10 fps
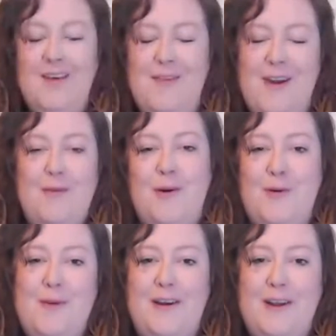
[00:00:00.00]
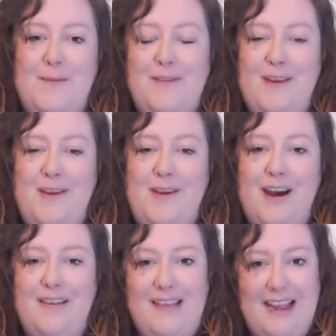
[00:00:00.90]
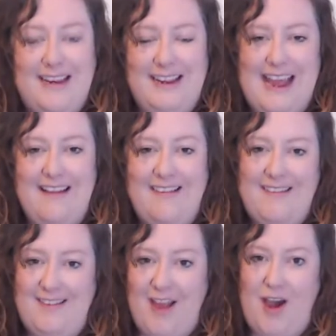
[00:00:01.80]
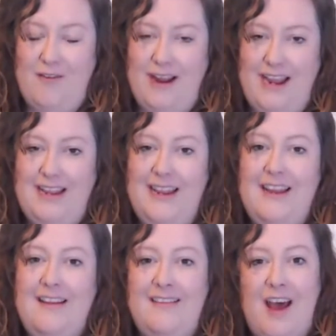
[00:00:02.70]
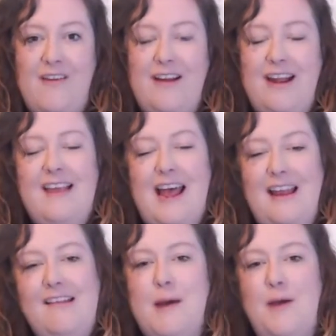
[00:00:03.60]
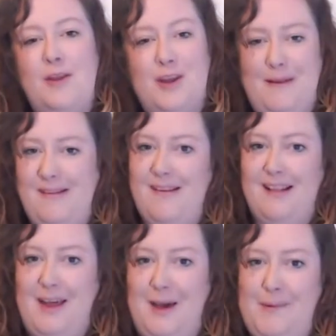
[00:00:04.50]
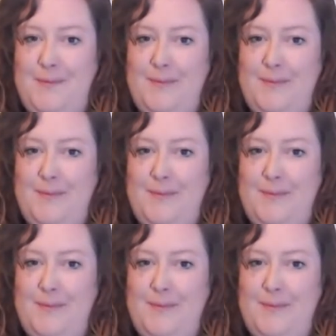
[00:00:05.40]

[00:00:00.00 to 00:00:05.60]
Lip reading: Very warm welcome to our second guest, Sarah. Sarah, tell us about the Good Business Club.